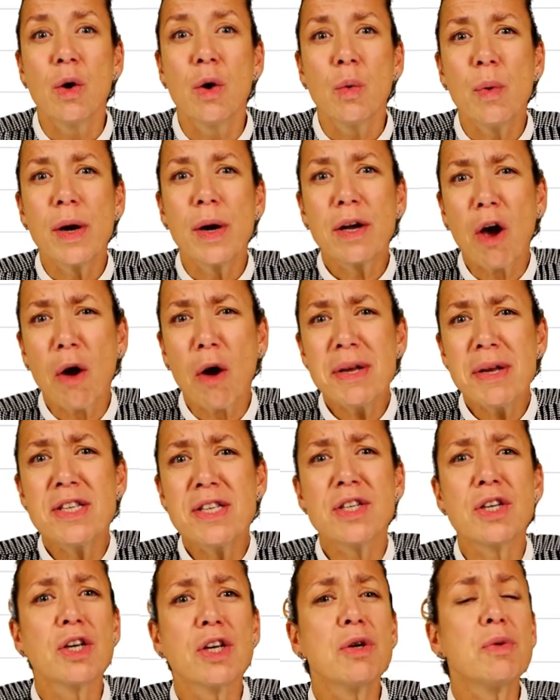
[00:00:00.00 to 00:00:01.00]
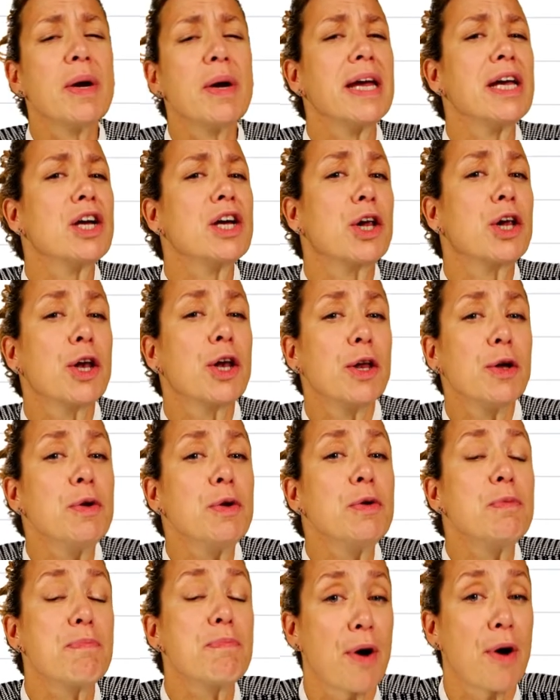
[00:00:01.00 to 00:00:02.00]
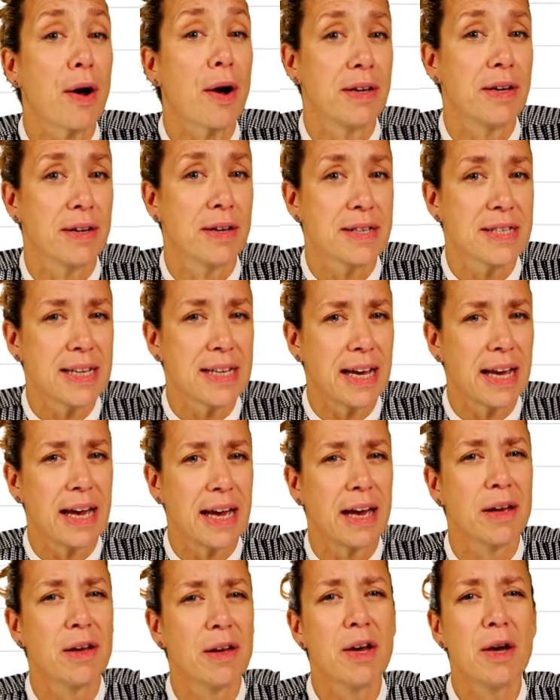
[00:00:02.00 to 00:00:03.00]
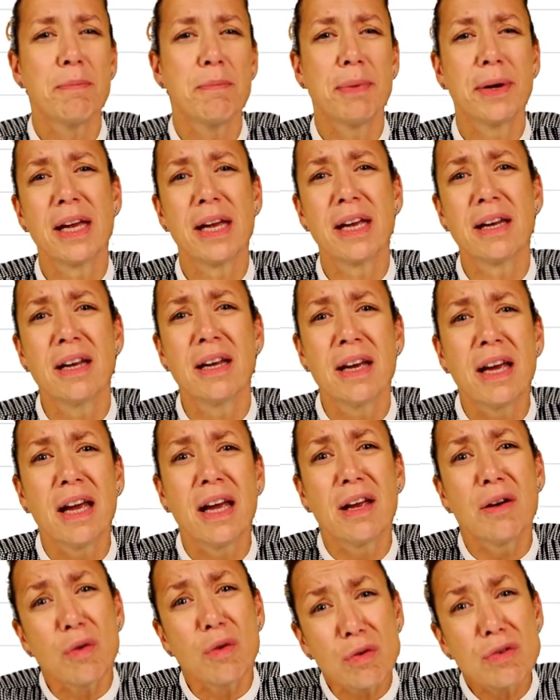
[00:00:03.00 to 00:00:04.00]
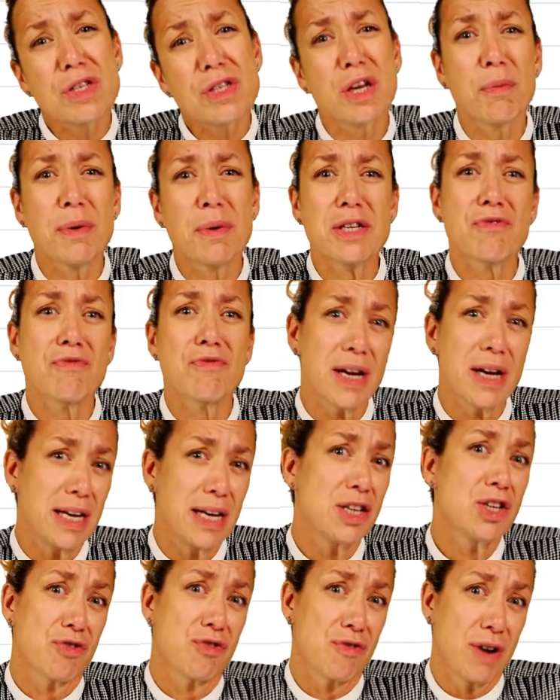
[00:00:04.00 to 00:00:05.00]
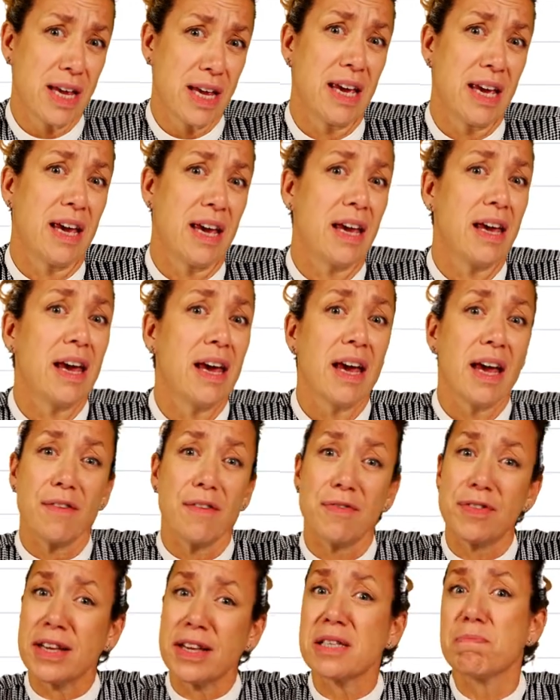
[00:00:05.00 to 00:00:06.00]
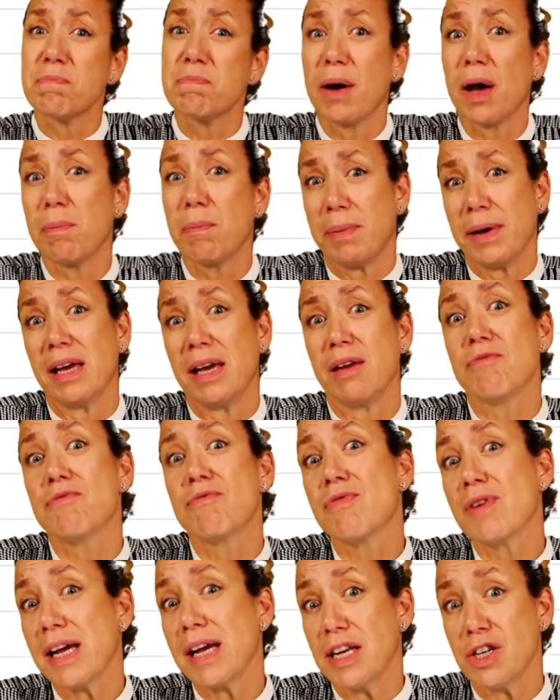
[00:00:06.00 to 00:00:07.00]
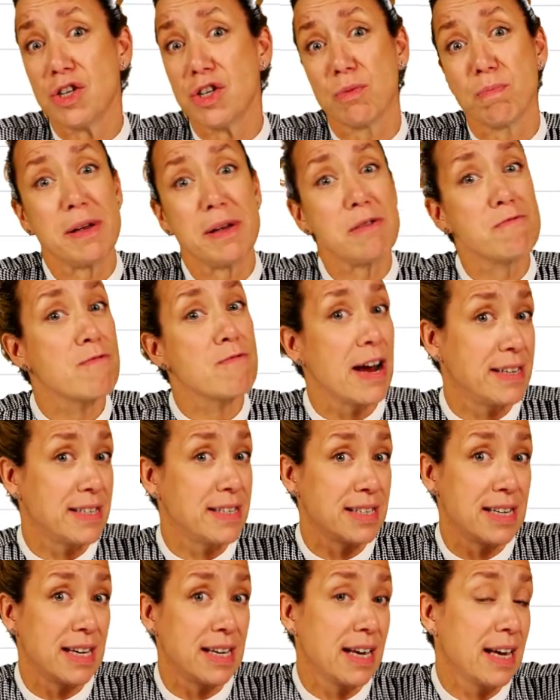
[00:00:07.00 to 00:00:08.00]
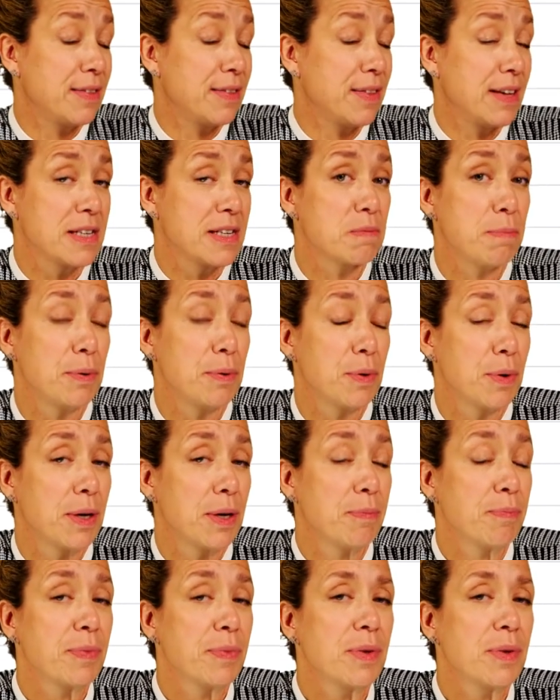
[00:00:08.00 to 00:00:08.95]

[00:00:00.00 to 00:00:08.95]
we're going to include brightness here, but it also is really tricky if this puppy really should be resting at this point.